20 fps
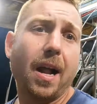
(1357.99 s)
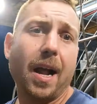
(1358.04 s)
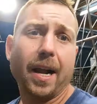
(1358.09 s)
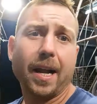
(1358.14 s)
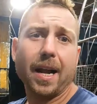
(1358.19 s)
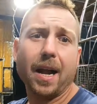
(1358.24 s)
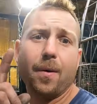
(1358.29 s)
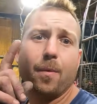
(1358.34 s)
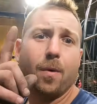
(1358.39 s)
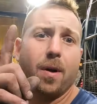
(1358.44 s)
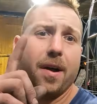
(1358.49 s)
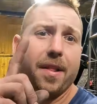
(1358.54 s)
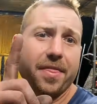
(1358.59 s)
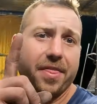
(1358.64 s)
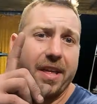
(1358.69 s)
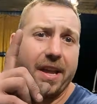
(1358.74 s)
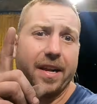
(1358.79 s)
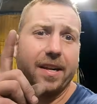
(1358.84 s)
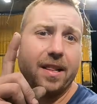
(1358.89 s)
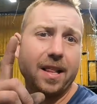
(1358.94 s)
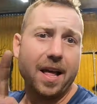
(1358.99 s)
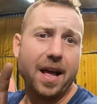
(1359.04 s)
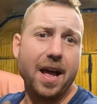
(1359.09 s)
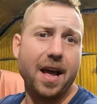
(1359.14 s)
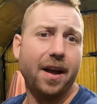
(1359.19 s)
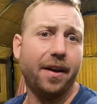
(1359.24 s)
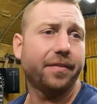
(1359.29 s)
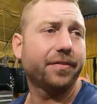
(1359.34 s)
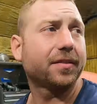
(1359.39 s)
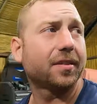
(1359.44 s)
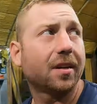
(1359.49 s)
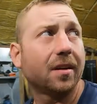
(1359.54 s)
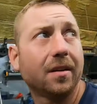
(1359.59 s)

I got one thing left.